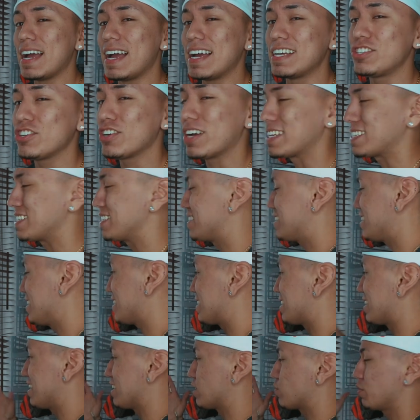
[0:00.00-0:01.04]
As you guys can see
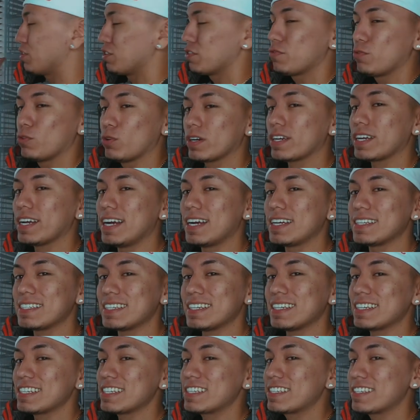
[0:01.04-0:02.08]
today's weather forecast,
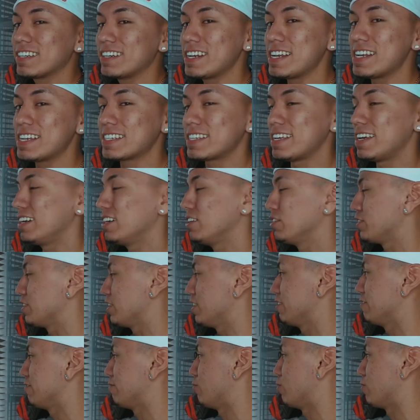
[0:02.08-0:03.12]
it is sunny as hell.
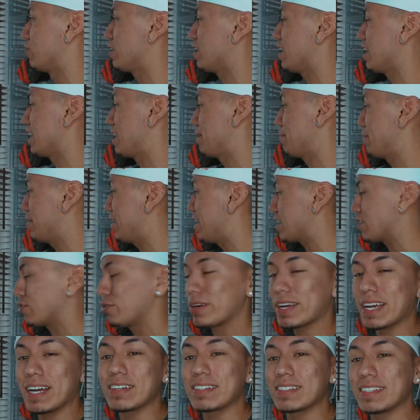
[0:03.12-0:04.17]
Therefore, I am not
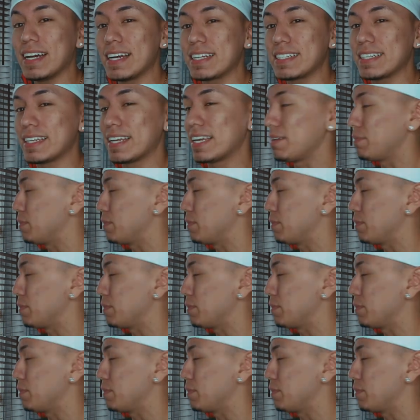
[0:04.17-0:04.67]
going outside today